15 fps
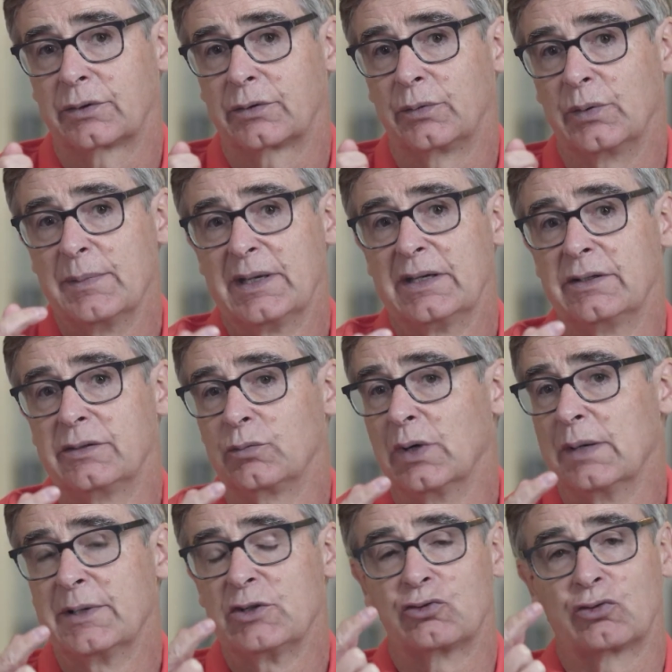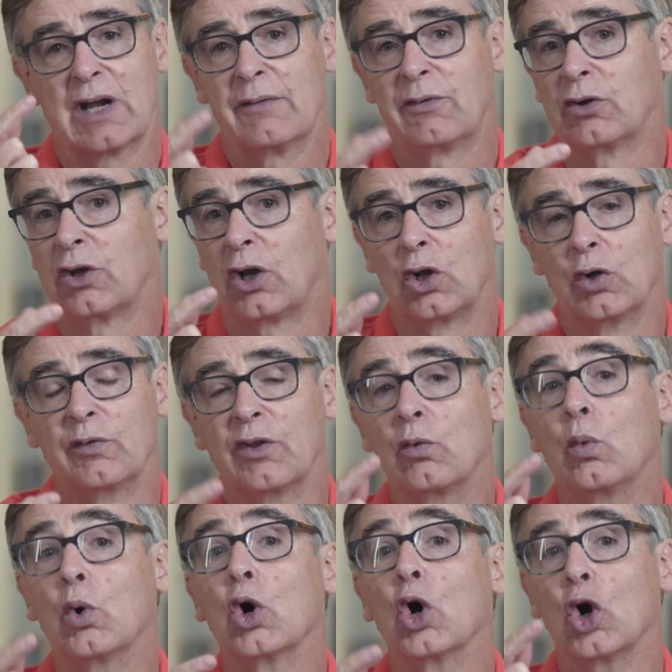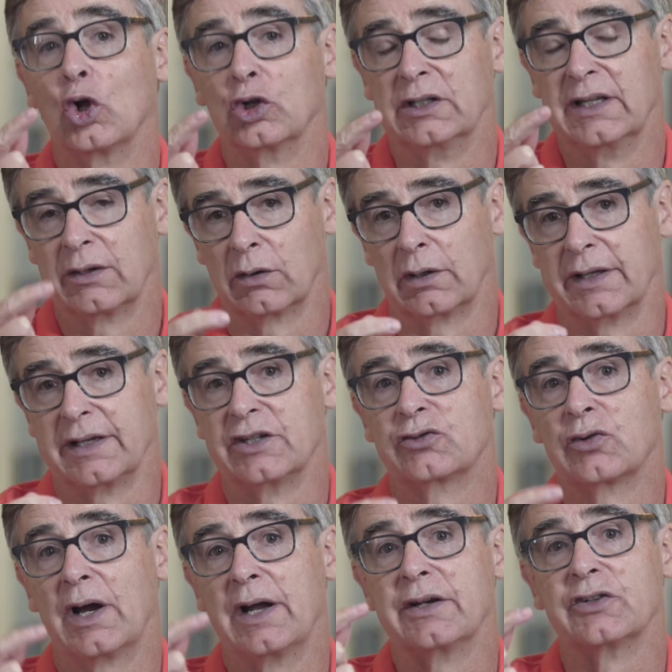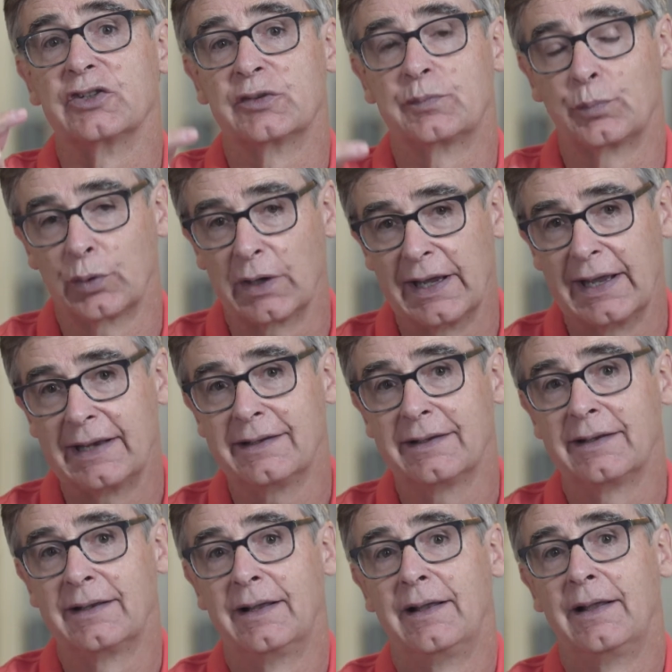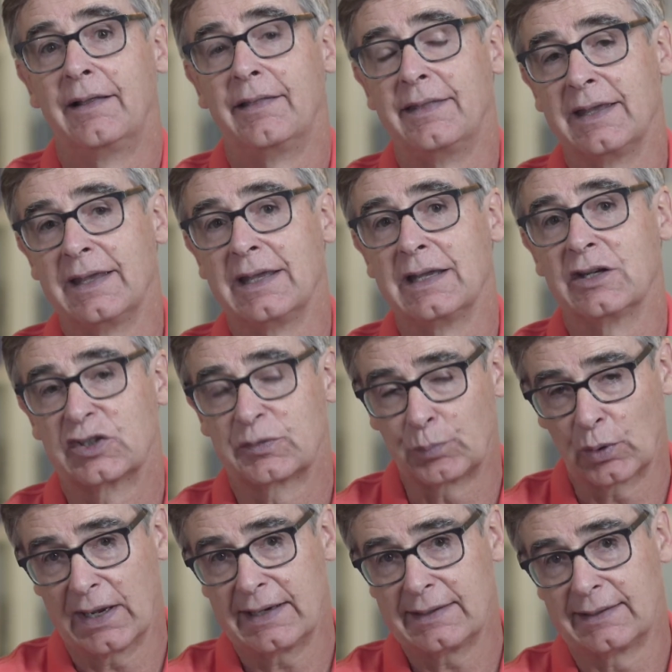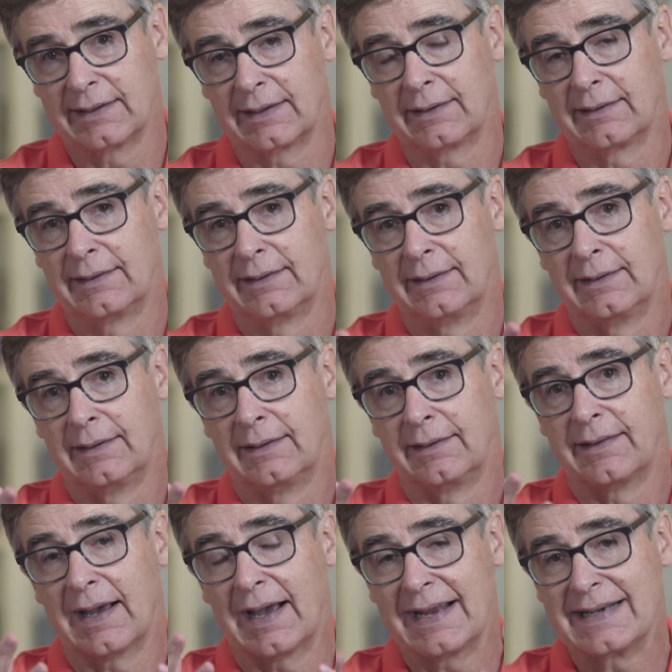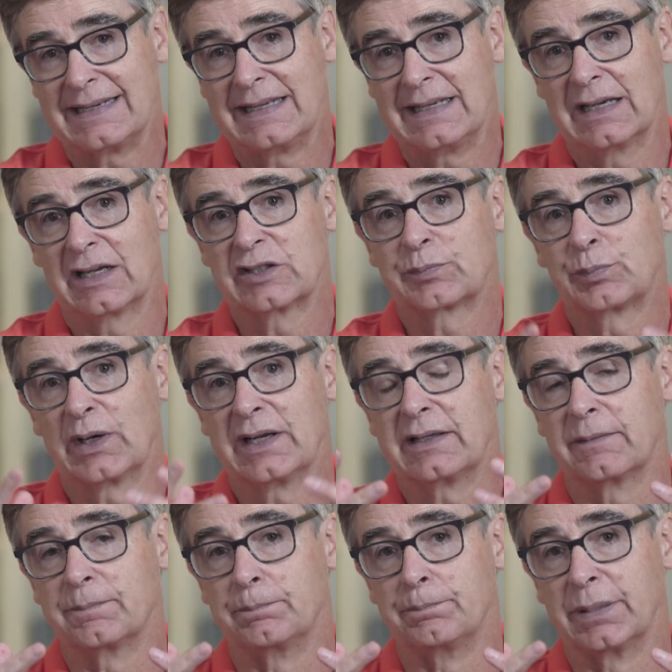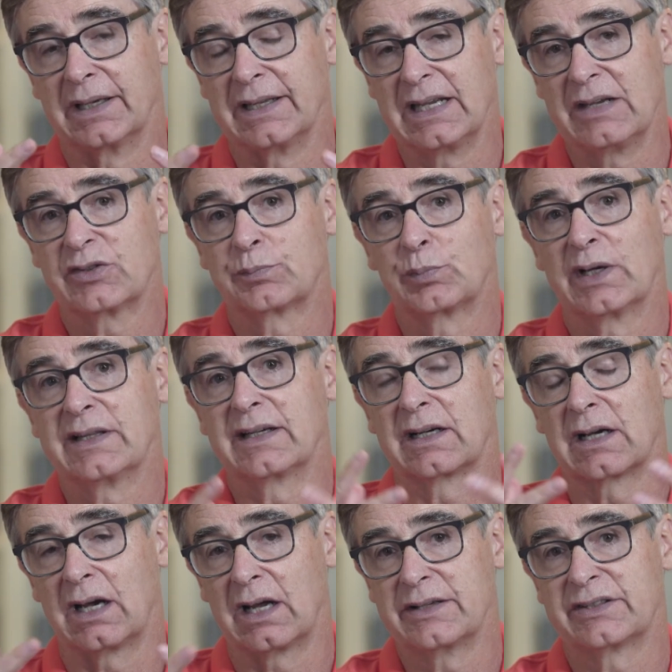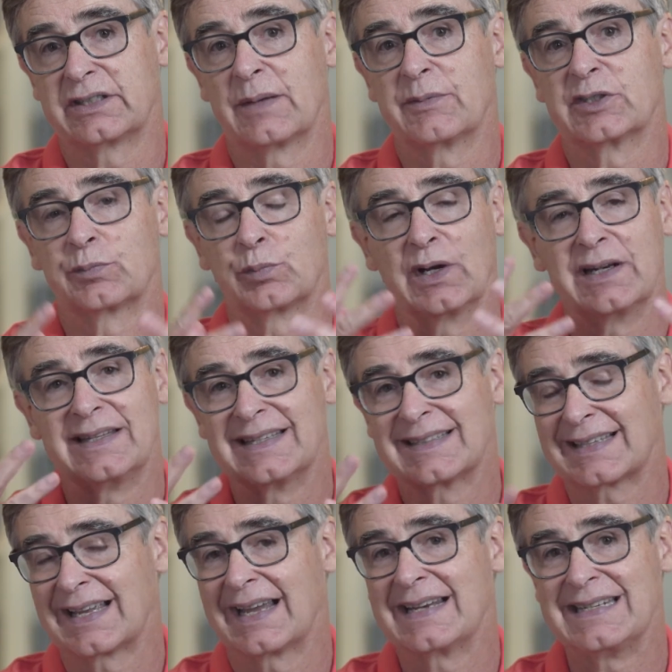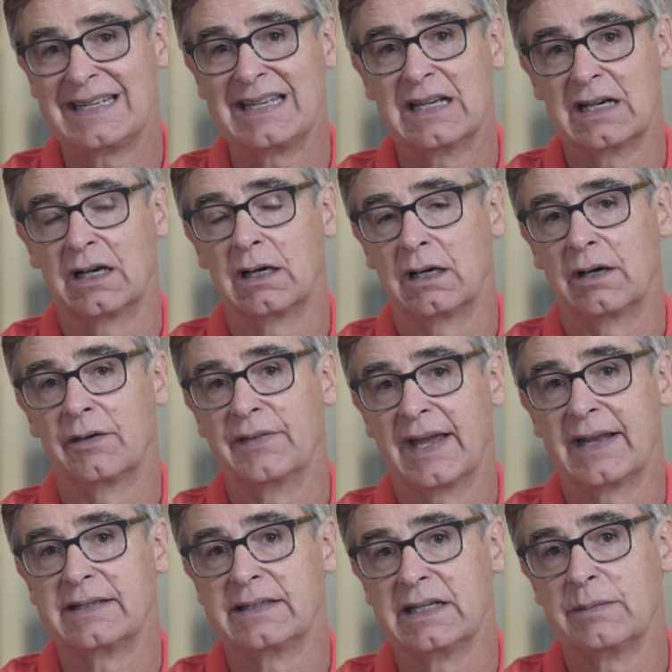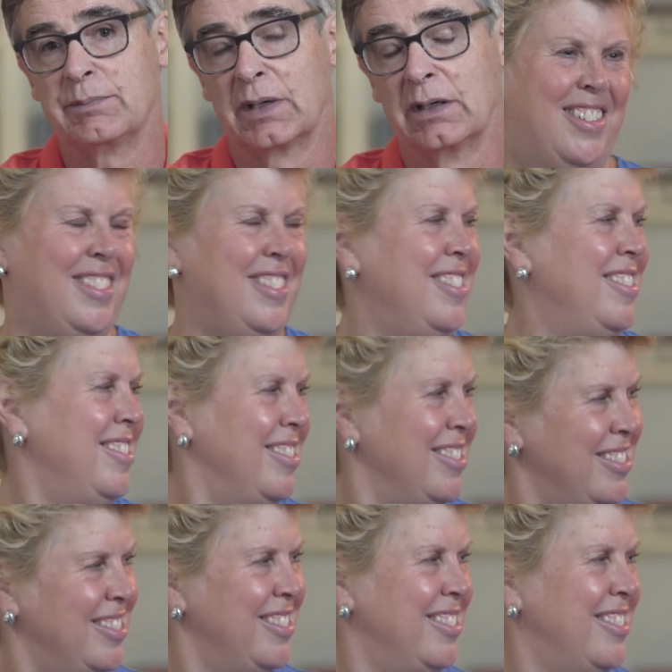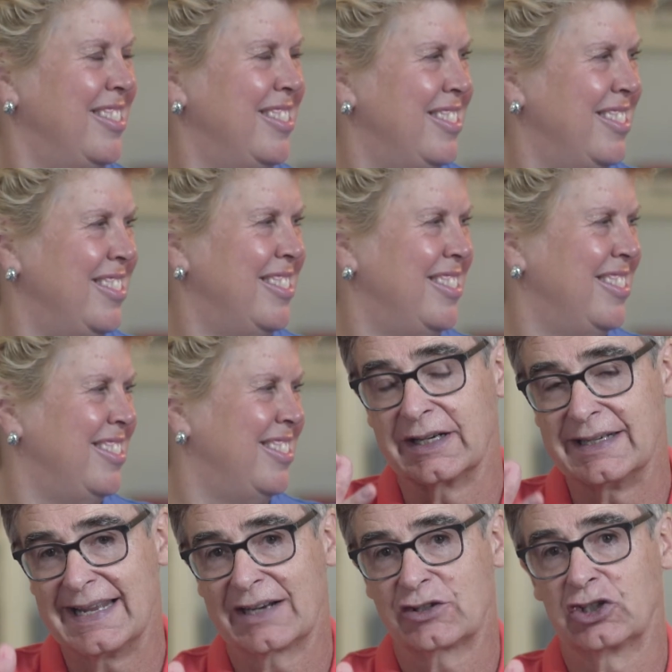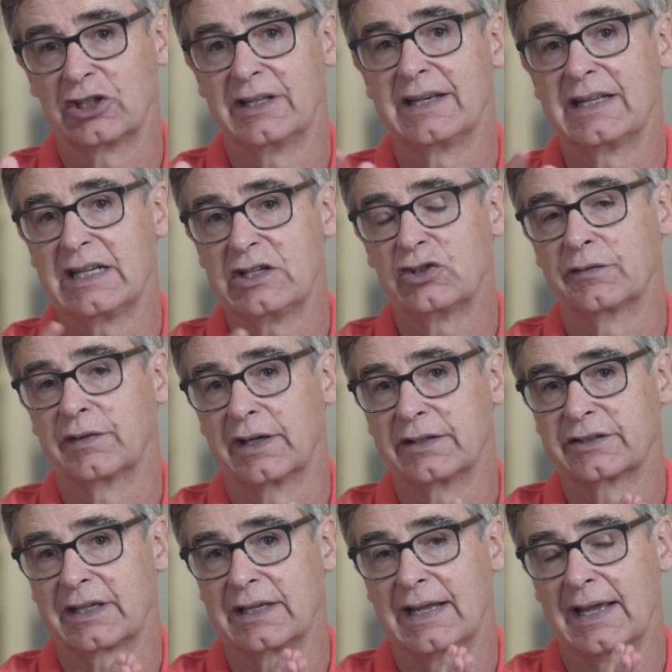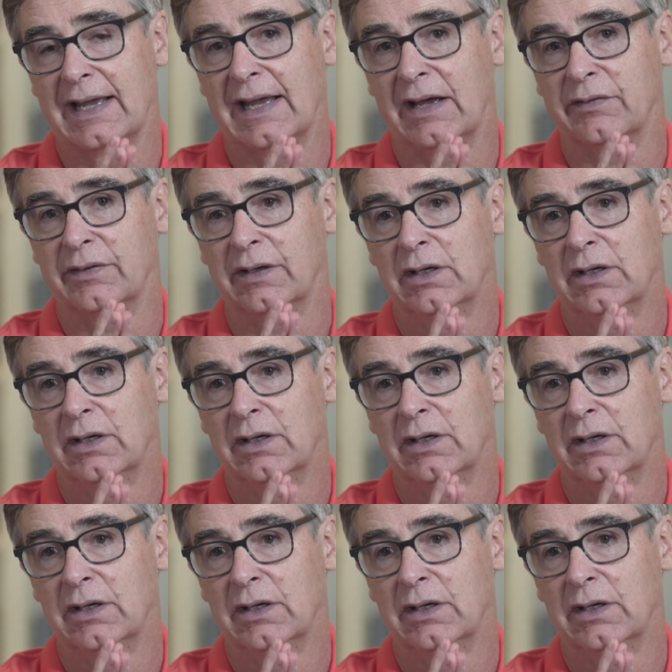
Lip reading: Women traveled all over the world, literally, trying to spread the idea, spread the belief, spread the concept, spread this idea of that deep personal spiritual connection that each of us can have.